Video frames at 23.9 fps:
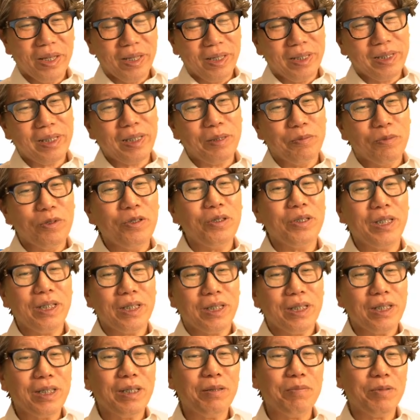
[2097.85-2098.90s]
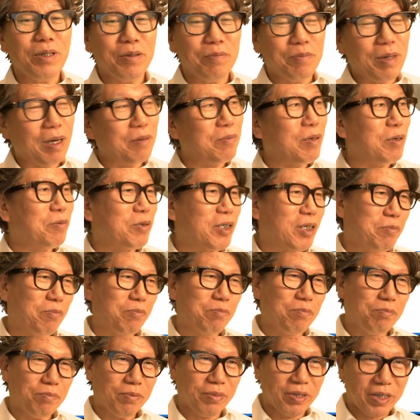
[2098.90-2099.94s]
Of course, it seems that you do that
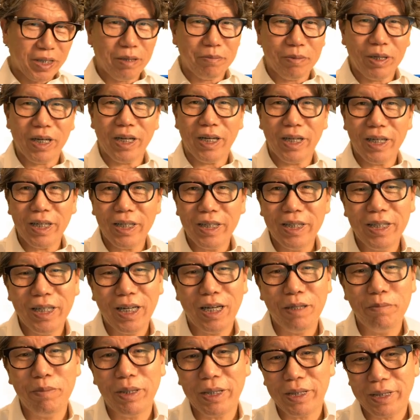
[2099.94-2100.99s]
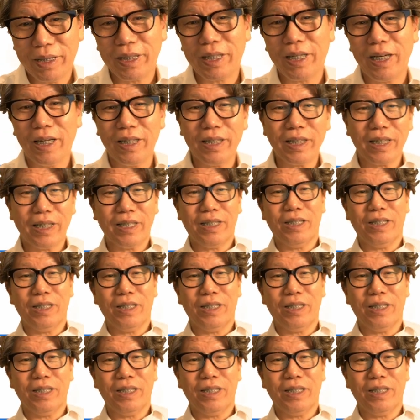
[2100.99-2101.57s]
because you are concerned about causing distress.